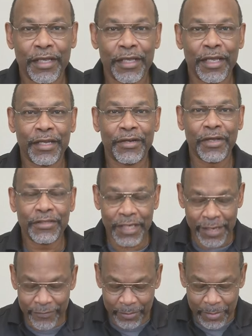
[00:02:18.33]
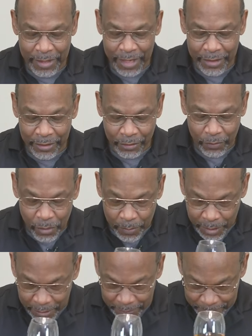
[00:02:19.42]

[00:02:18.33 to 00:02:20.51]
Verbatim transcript: It does have the banana aroma.